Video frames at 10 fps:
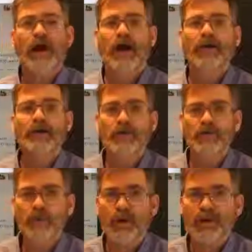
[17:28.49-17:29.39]
he was
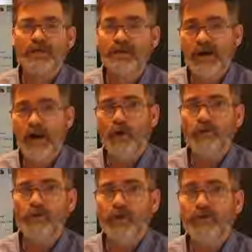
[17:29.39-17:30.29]
willing to help
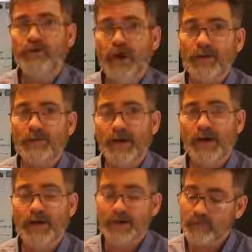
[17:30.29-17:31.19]
with
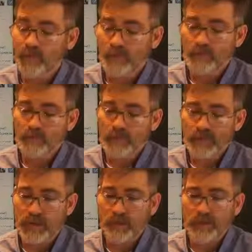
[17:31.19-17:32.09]
Crimea. And of course, as we
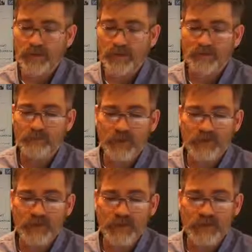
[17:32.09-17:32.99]
know, he has
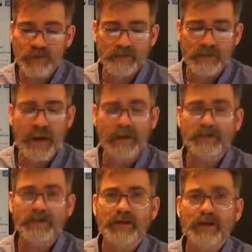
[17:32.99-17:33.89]
militarily
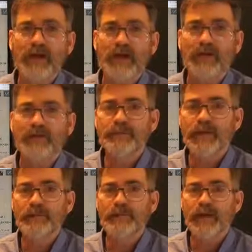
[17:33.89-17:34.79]
backed the
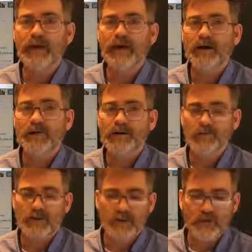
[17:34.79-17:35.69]
people of
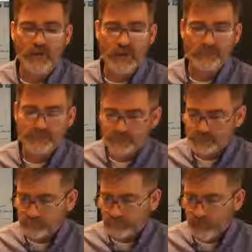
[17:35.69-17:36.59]
eastern Ukraine.
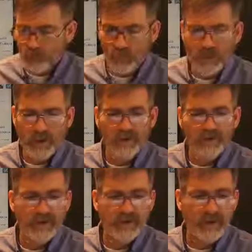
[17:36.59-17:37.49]
One other
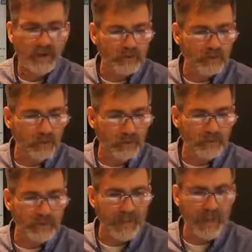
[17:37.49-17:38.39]
thing that I do want to
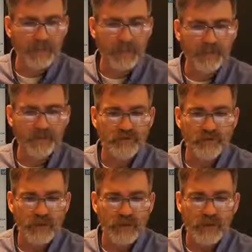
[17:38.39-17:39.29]
bring out on the news
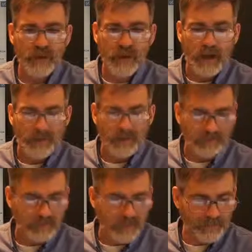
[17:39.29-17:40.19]
here, I
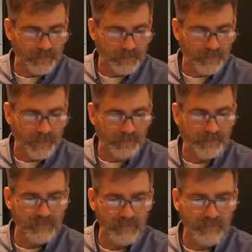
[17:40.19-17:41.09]
didn't have
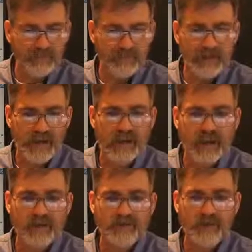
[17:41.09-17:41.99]
it here today.
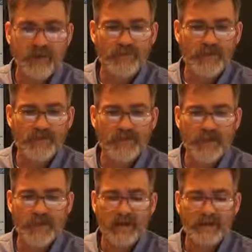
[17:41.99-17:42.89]
I saw it the other
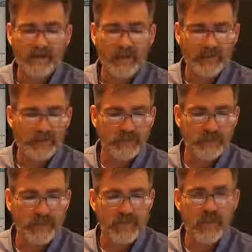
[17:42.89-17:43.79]
day and I forgot to
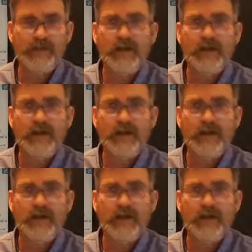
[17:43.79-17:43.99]
bring it up.